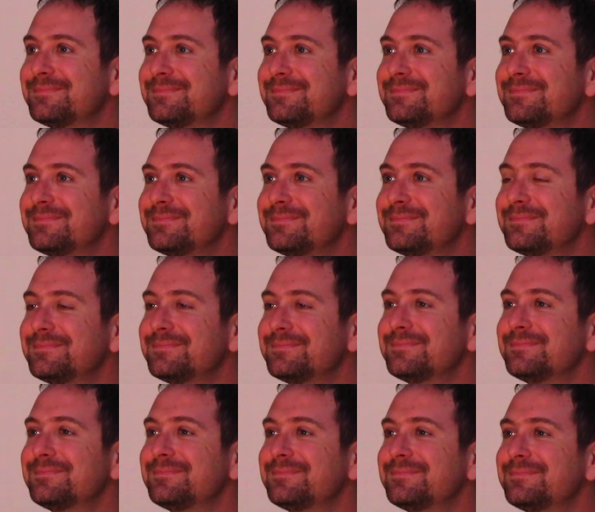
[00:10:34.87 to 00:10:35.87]

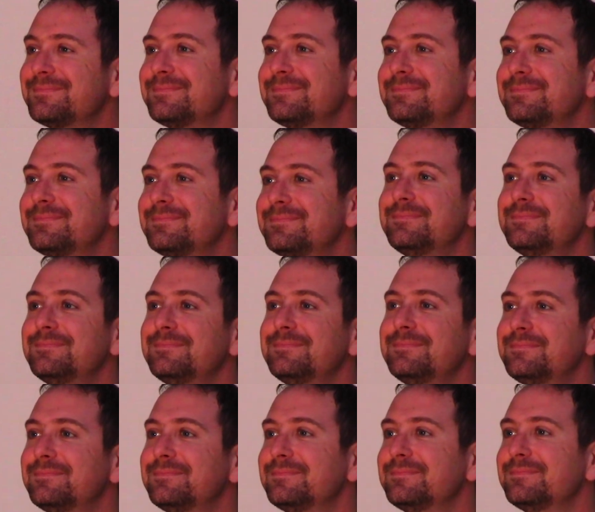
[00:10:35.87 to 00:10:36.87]

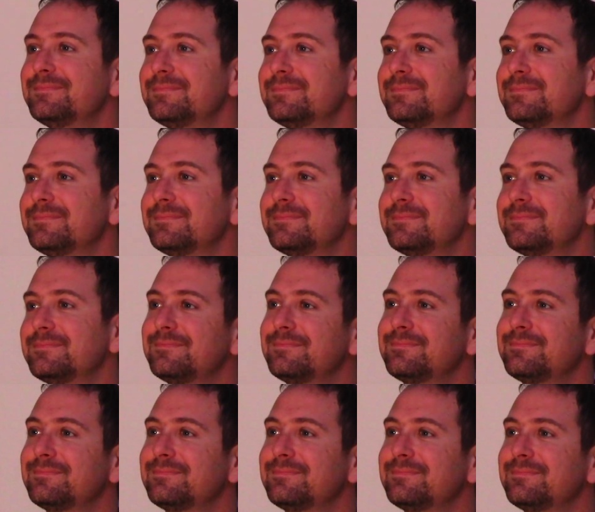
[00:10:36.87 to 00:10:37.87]

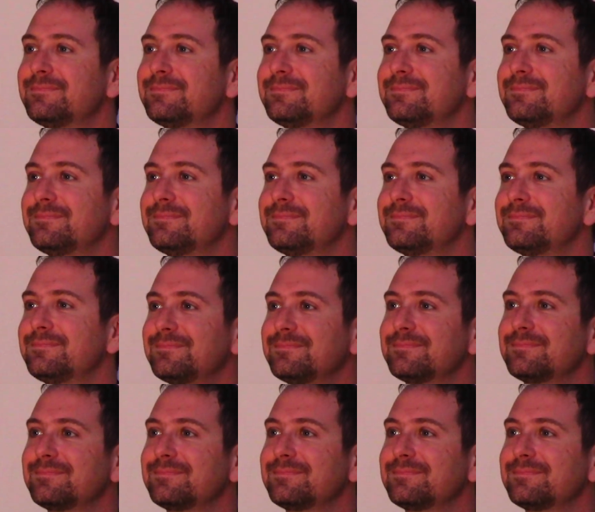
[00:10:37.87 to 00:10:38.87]

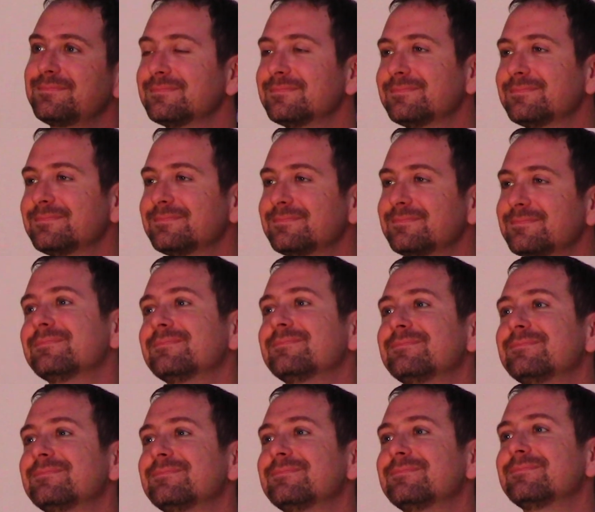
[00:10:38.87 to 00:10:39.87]

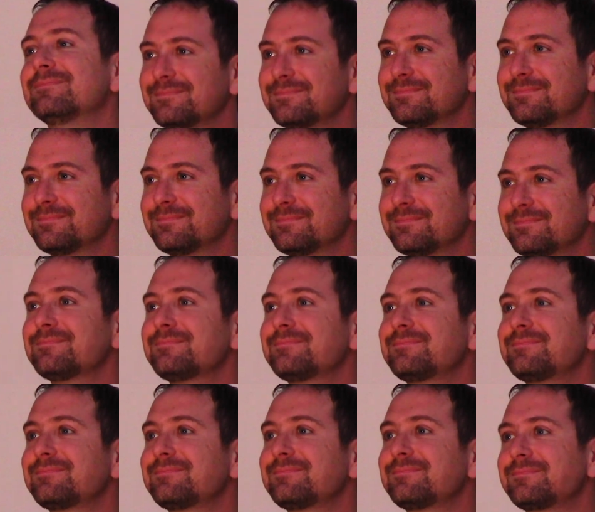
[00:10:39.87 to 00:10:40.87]

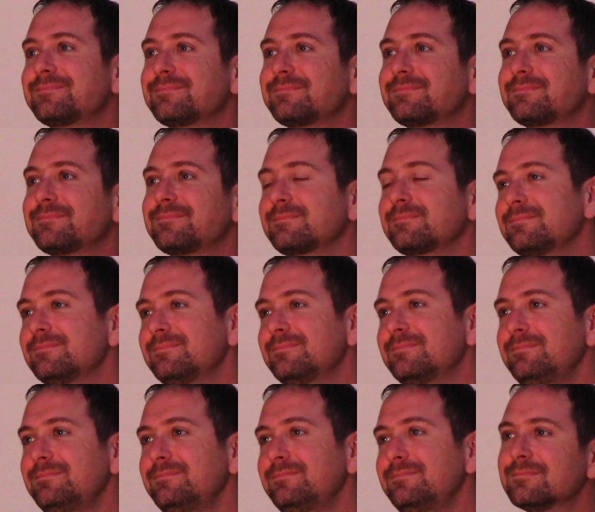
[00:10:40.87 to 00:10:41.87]
This person isn't speaking.